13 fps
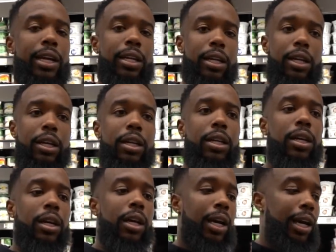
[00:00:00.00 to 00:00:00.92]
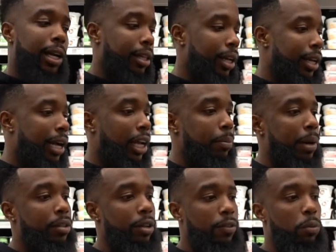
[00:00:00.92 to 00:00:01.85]
clean, and then I give
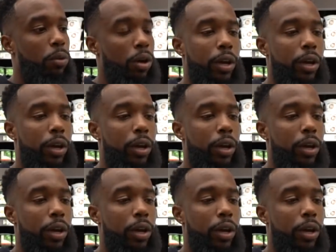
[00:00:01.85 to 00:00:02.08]
myself an award.